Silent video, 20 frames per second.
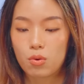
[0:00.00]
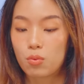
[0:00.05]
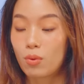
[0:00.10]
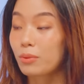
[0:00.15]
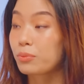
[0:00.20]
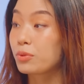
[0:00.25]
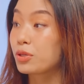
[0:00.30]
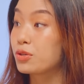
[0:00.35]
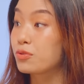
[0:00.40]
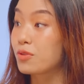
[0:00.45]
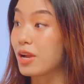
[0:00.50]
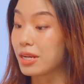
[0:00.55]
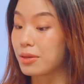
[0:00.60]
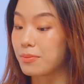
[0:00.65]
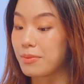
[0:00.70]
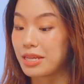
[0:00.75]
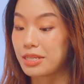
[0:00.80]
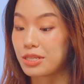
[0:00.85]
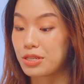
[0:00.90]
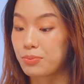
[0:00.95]
What would you
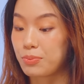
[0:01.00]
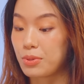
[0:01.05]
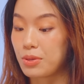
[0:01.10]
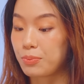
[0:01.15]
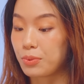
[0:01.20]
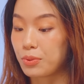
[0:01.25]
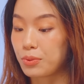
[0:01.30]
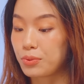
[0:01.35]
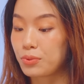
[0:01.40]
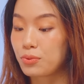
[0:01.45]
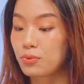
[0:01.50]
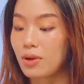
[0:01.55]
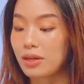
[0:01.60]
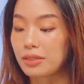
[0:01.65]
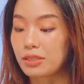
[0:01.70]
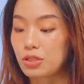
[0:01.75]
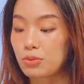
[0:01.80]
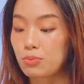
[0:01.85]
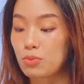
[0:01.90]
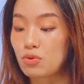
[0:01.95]
recommend to people who
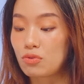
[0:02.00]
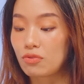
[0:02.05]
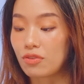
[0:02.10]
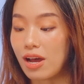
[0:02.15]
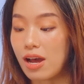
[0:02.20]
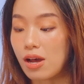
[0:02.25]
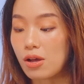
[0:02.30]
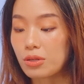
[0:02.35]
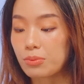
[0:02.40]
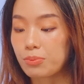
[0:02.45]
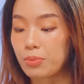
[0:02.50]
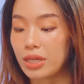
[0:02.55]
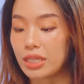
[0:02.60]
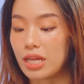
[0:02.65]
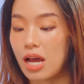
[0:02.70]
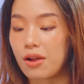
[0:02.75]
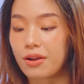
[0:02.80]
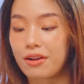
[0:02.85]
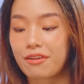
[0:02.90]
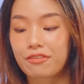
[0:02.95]
want to move out but
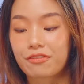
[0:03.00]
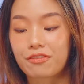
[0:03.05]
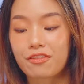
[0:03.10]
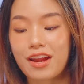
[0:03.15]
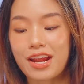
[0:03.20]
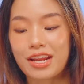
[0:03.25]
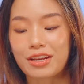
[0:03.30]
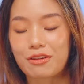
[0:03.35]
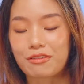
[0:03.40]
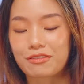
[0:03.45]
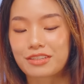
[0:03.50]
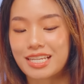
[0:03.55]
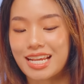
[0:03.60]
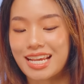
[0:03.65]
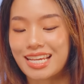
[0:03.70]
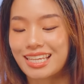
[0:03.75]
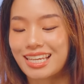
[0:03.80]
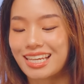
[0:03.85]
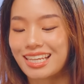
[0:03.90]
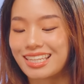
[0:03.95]
are afraid of
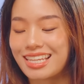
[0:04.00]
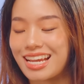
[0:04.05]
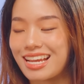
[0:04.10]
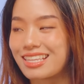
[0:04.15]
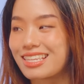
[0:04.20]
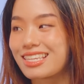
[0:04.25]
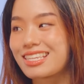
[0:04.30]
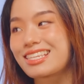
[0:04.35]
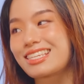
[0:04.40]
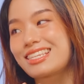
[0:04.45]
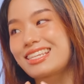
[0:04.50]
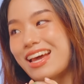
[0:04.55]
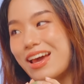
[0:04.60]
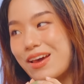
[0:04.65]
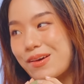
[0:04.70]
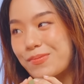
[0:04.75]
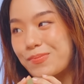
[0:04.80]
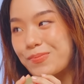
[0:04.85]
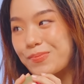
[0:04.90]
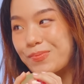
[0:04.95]
taking that step?